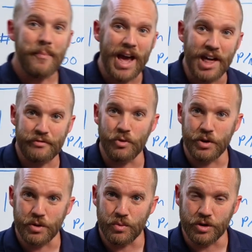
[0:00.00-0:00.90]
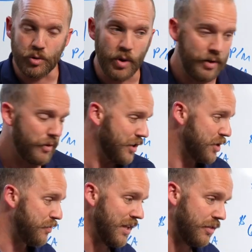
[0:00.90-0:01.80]
math for you real quick. We're going to
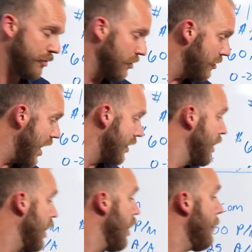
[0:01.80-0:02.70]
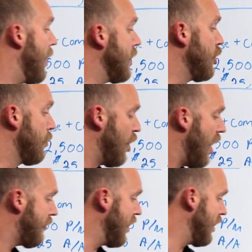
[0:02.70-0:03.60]
speed through that. But your
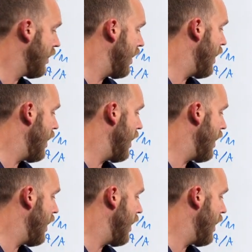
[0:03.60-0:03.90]
profit,